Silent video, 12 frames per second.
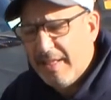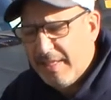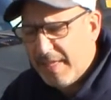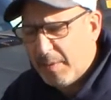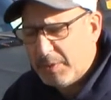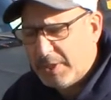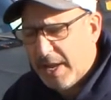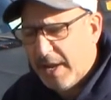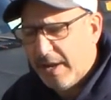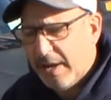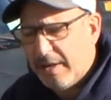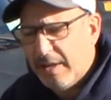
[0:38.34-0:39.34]
that was
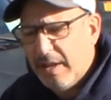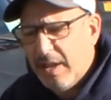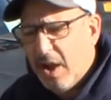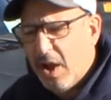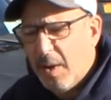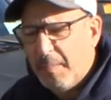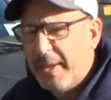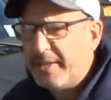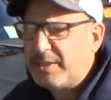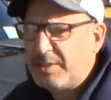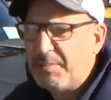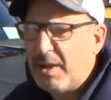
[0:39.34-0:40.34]
in it. Um,
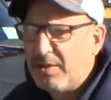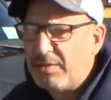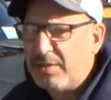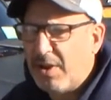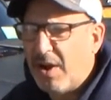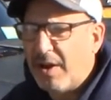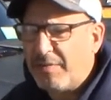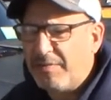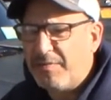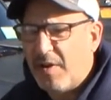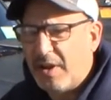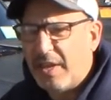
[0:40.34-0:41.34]
it smelled kind of
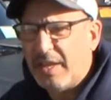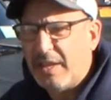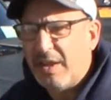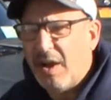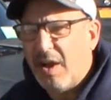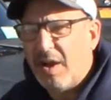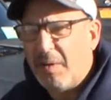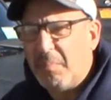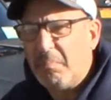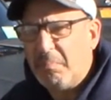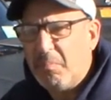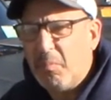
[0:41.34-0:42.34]
funky
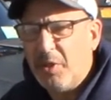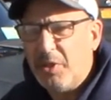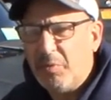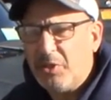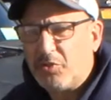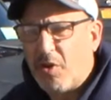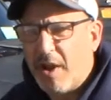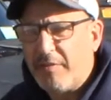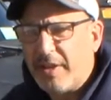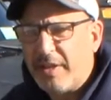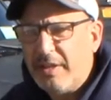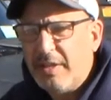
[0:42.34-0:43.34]
um, when you were
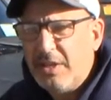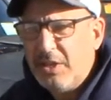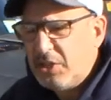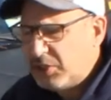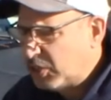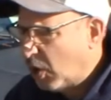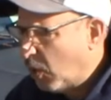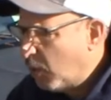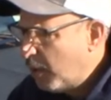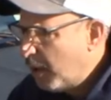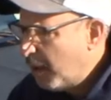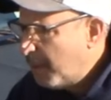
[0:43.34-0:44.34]
driving. So,
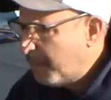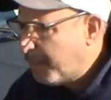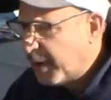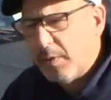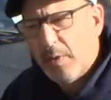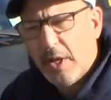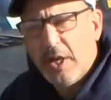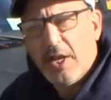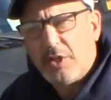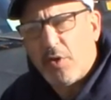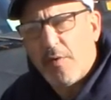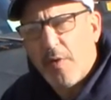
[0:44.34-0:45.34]
but it, it,
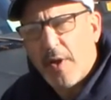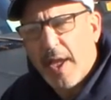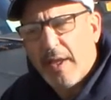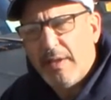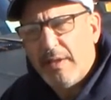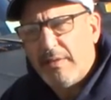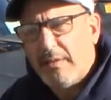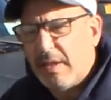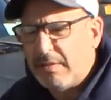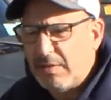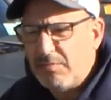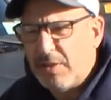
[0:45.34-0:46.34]
it drove okay. It,
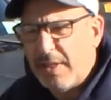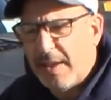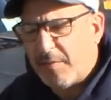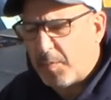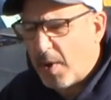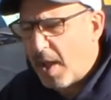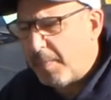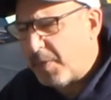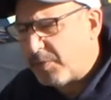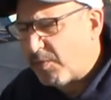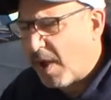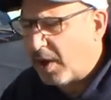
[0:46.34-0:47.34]
it didn't really have a problem. The
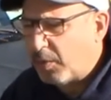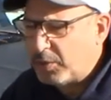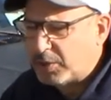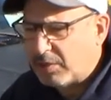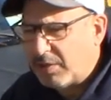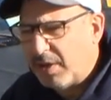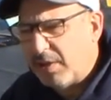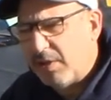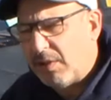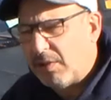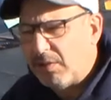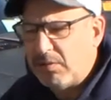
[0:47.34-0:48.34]
throttle was a
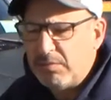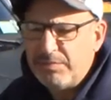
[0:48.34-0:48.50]
little,